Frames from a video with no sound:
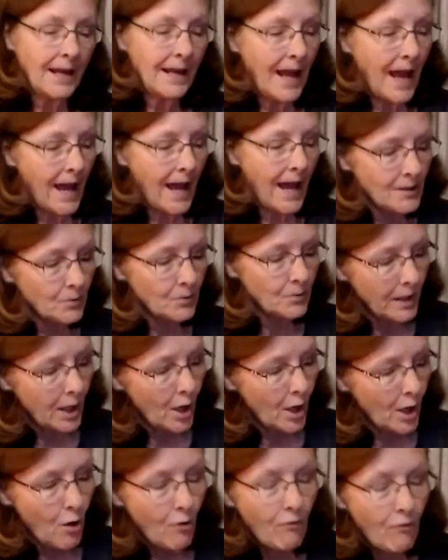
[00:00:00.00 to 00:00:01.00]
Now, as we
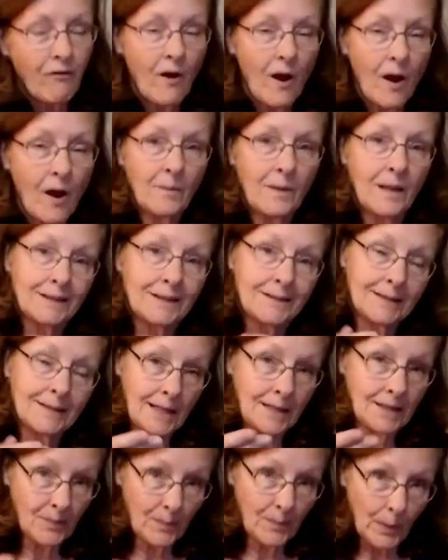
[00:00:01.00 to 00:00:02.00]
go from, let's
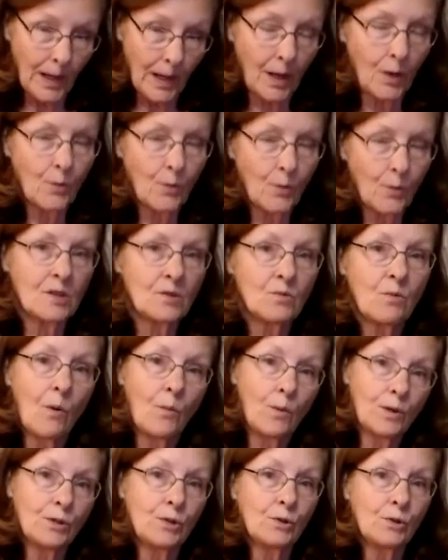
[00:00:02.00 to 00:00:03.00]
say, spring, which is what
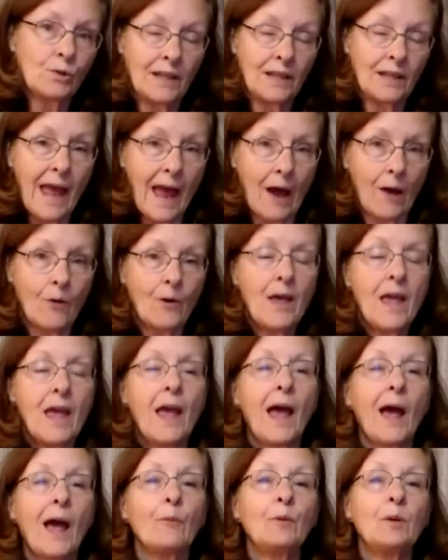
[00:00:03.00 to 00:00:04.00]
we're doing now,
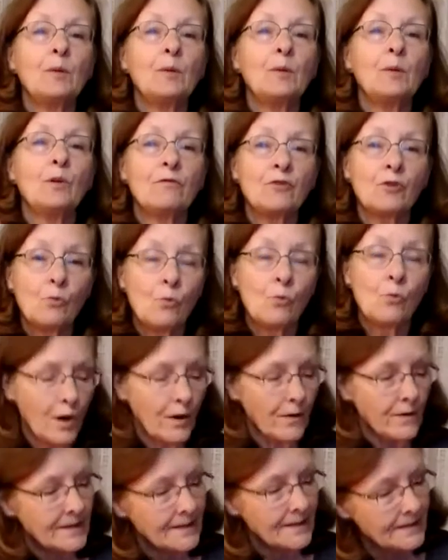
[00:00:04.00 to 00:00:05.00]
and we move
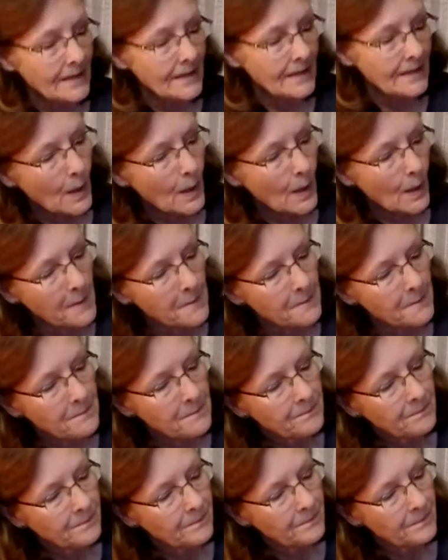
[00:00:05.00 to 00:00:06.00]
towards summer,
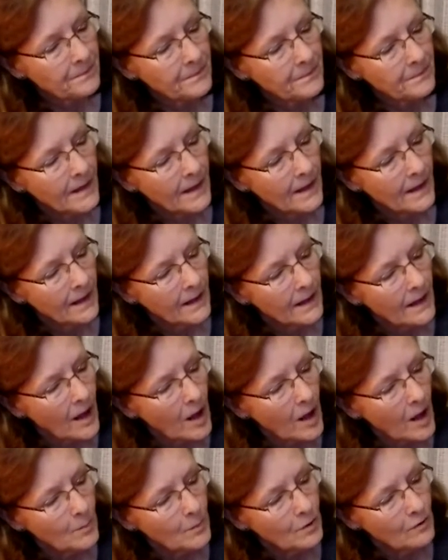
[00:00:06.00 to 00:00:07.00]

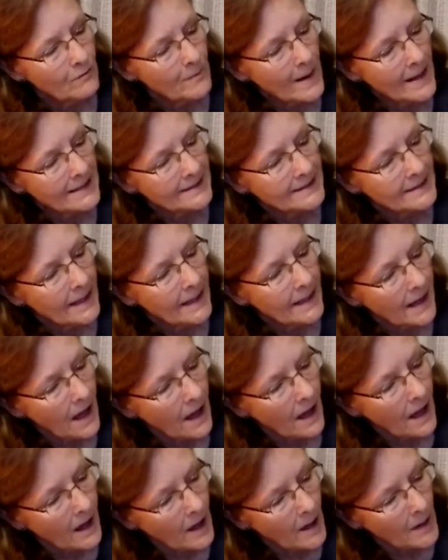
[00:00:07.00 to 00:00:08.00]
I'll move my sun
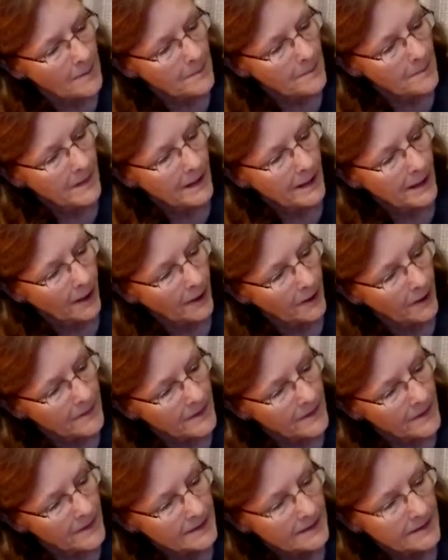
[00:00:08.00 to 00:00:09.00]
up here
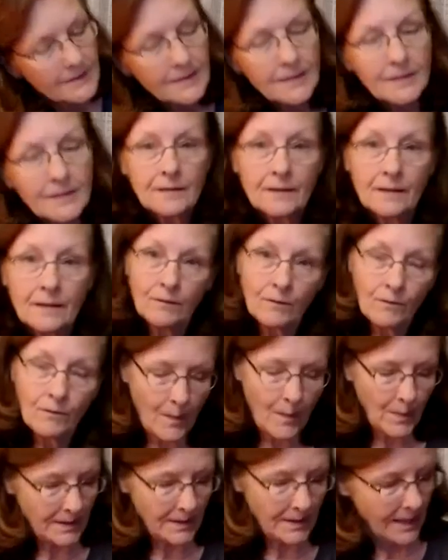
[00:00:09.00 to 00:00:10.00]
just to
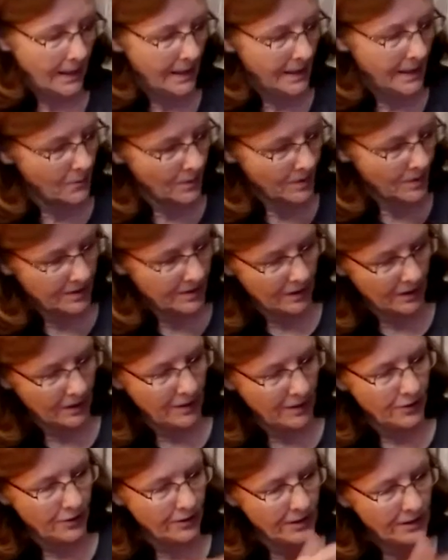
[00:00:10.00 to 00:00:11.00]
represent it. We're still
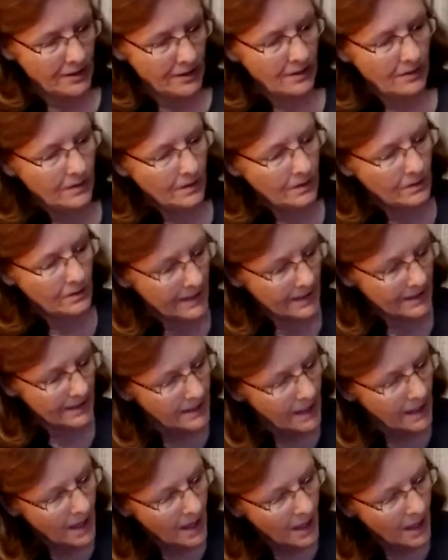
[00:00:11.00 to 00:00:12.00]
at 32 degrees.
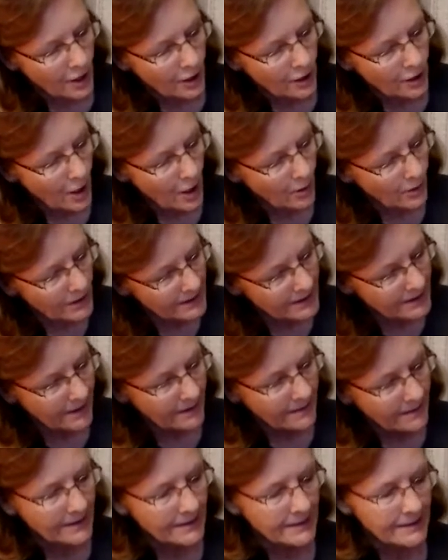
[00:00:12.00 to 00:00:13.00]
Notice
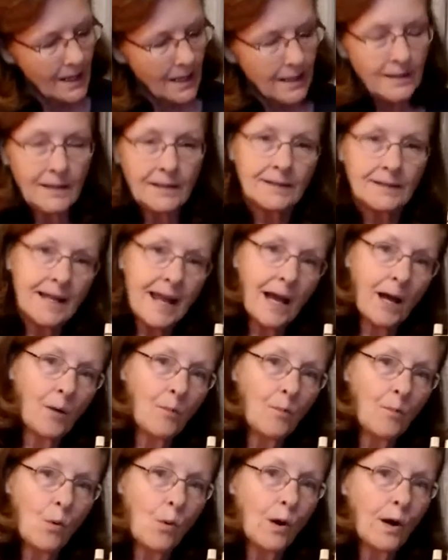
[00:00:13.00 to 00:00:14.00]
that the sun is now
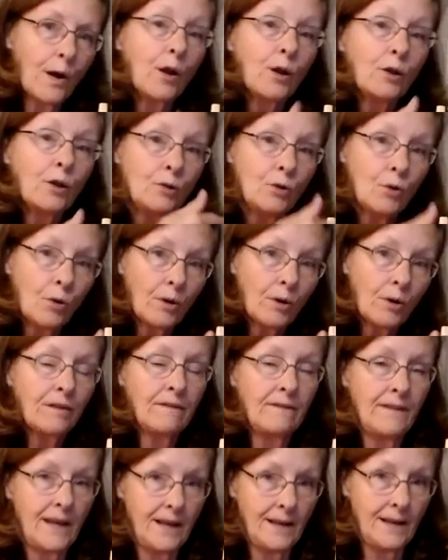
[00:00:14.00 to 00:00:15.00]
more north
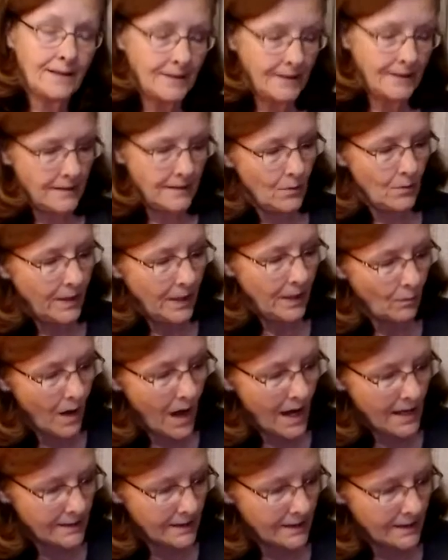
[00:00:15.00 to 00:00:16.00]
of east when it
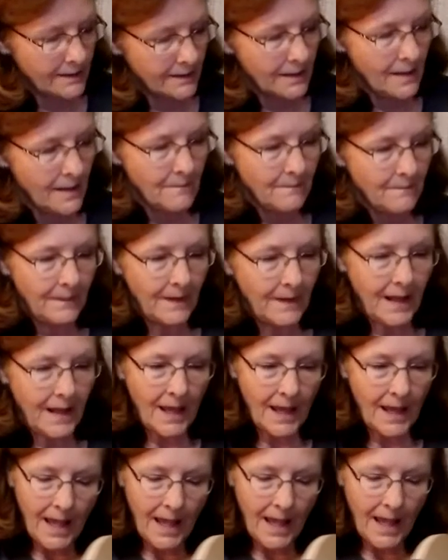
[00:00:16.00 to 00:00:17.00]
rises,
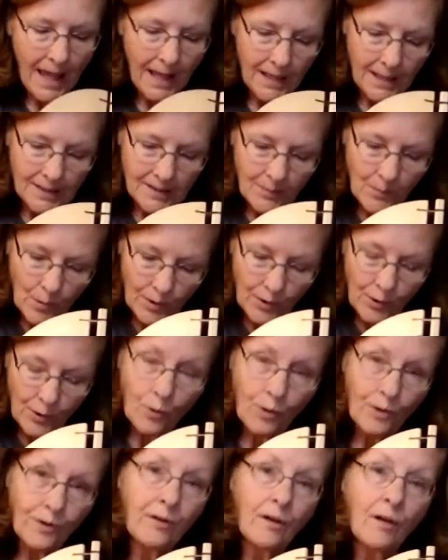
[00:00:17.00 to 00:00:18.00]
and it's more
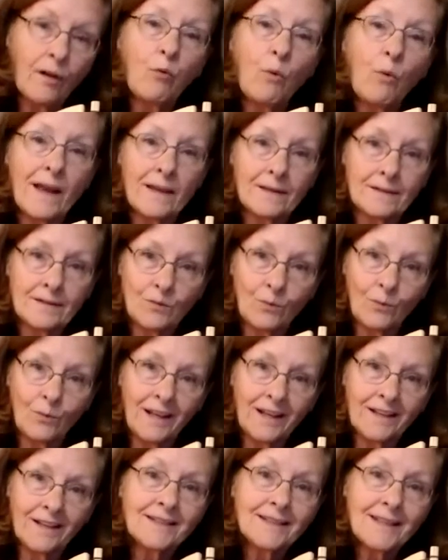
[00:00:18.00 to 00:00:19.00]
north of west
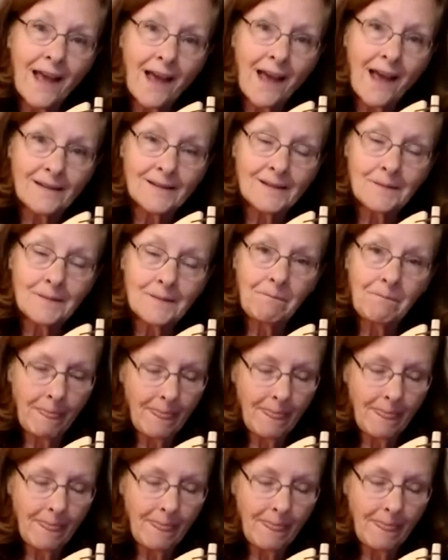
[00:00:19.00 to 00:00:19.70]
when it sets.